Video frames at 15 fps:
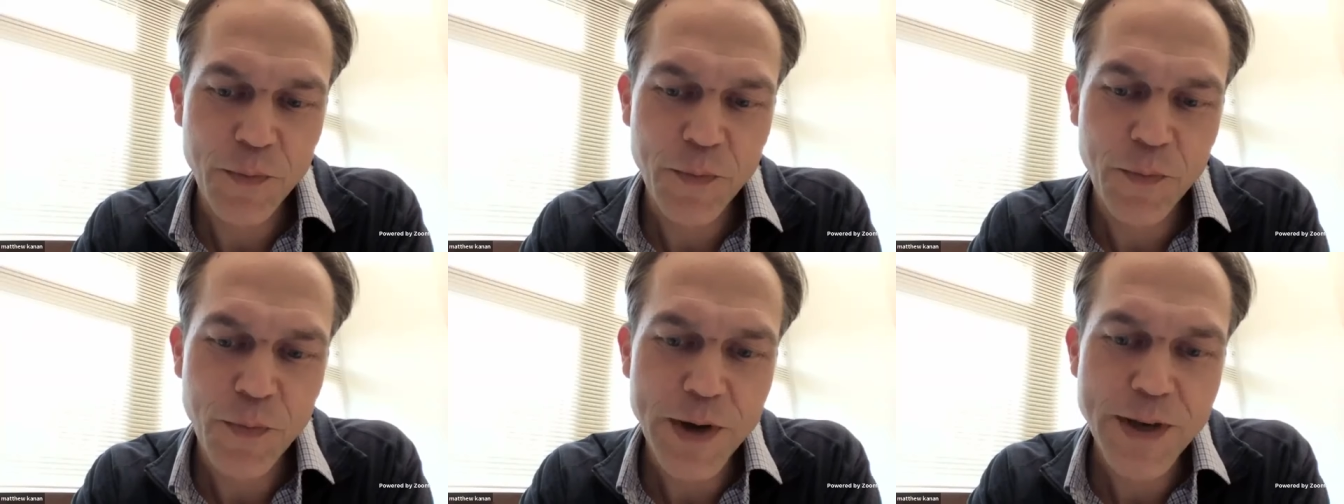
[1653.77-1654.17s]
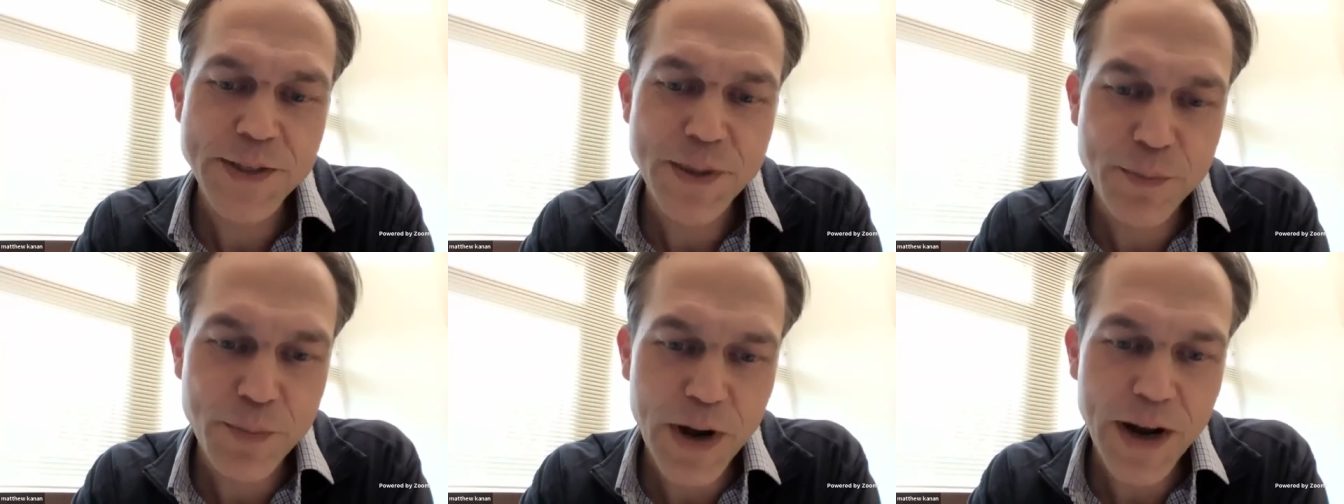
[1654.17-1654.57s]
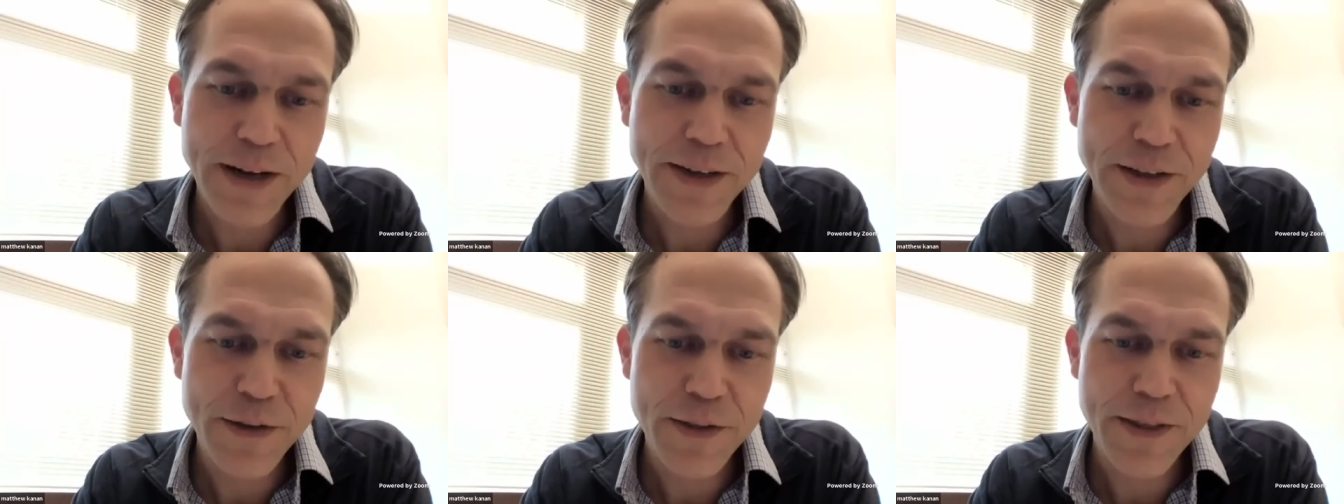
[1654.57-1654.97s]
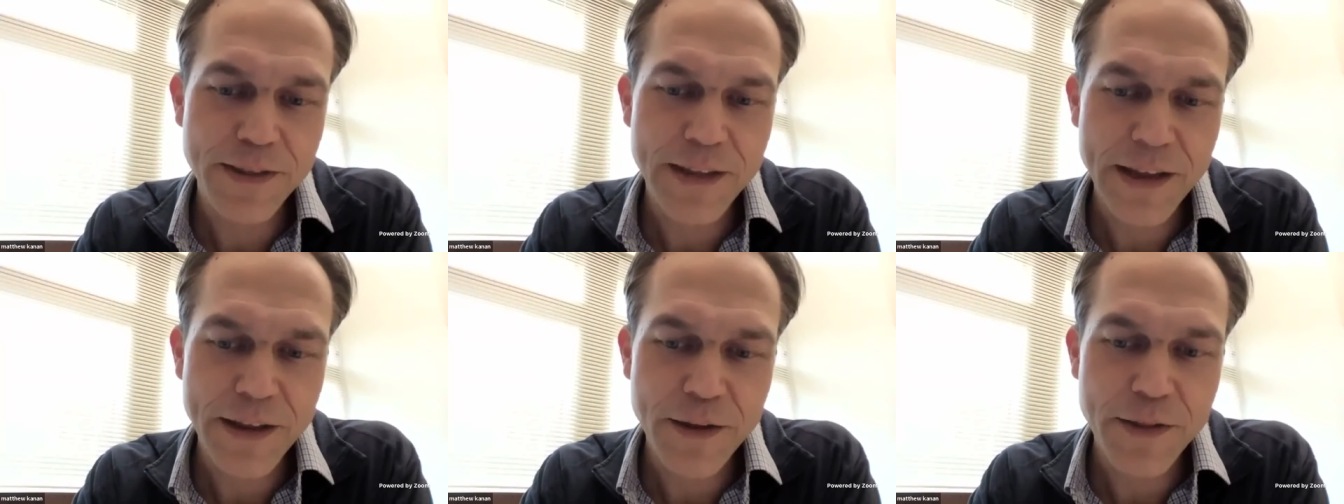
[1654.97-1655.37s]
what is the product that you,
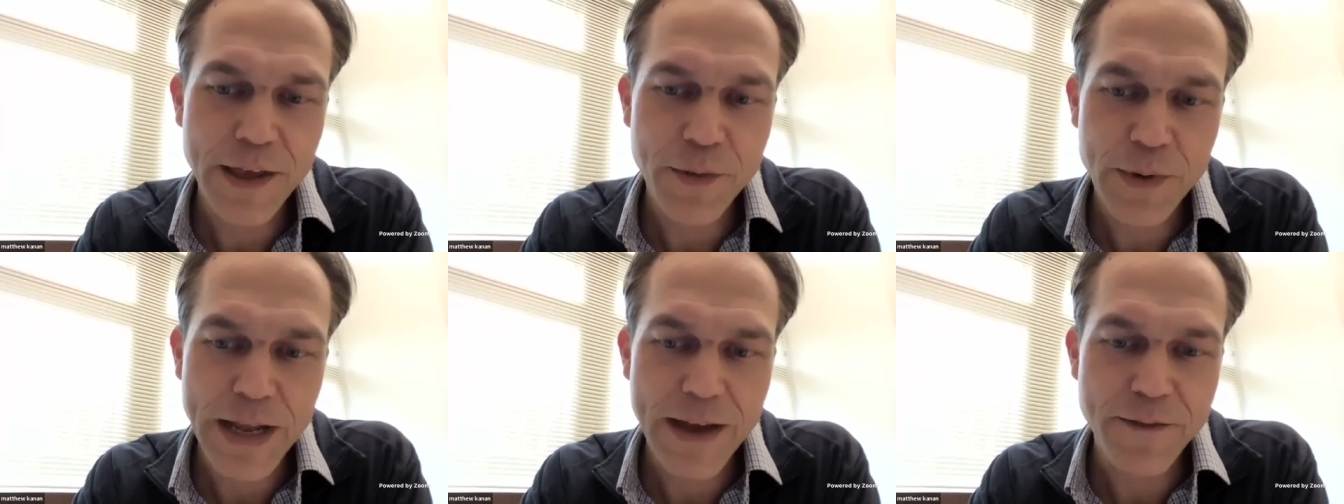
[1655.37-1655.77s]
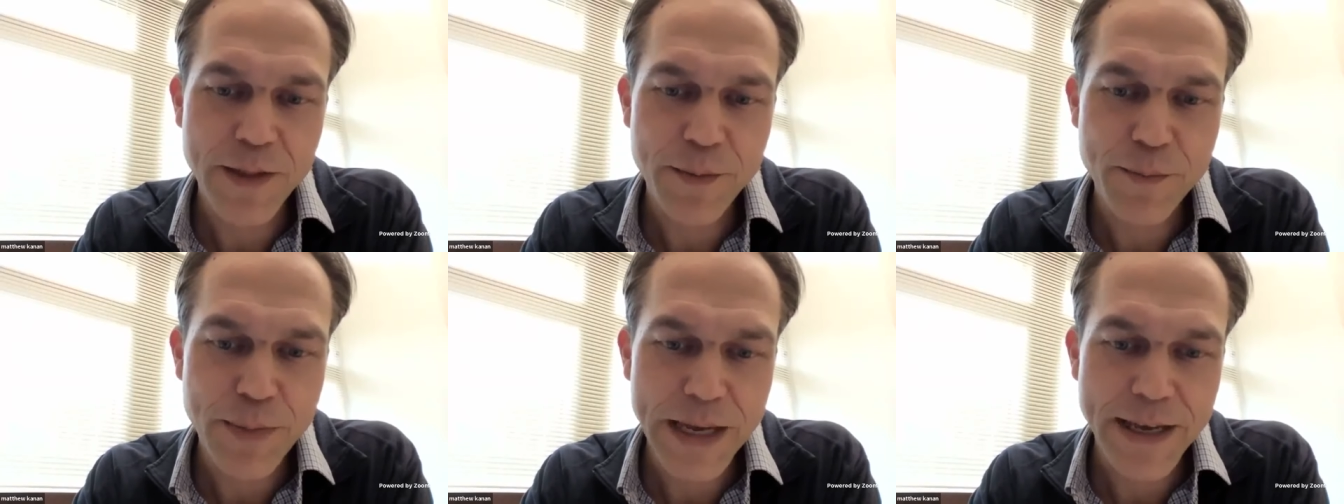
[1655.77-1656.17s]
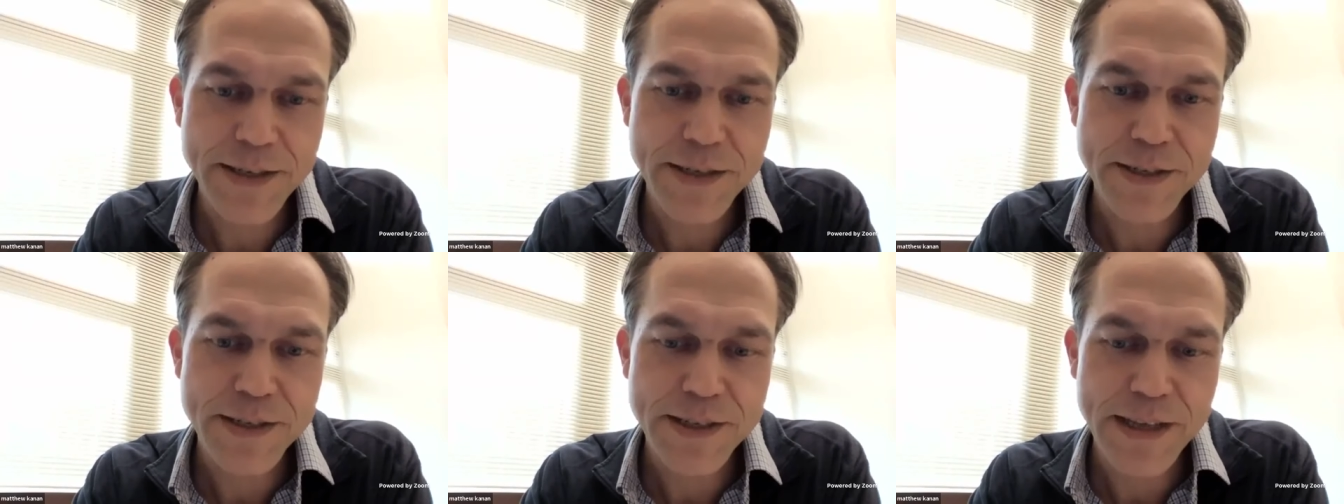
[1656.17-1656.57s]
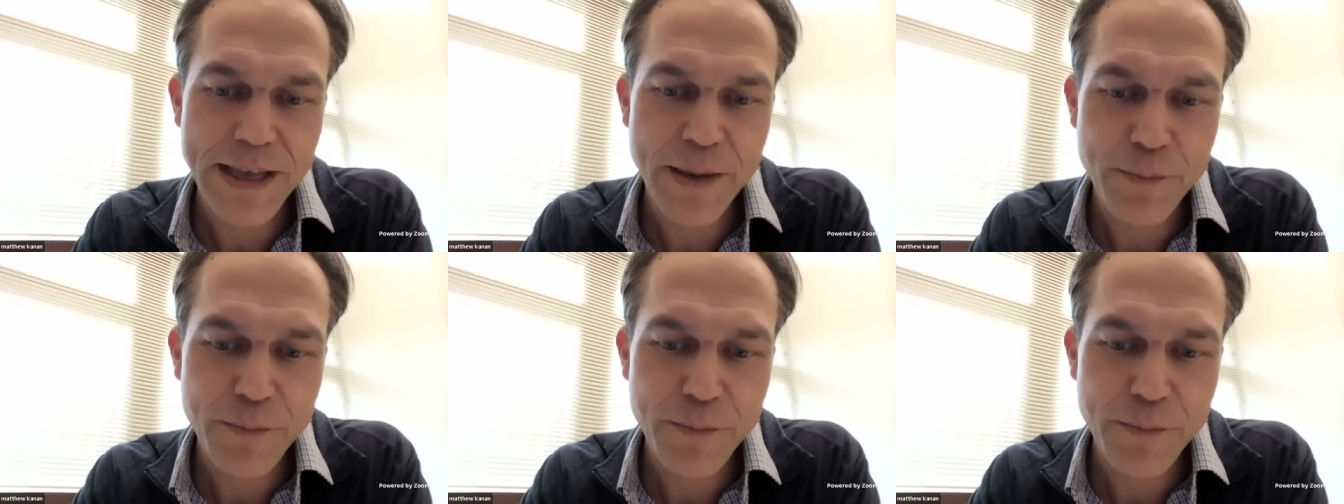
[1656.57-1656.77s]
that you think would have the biggest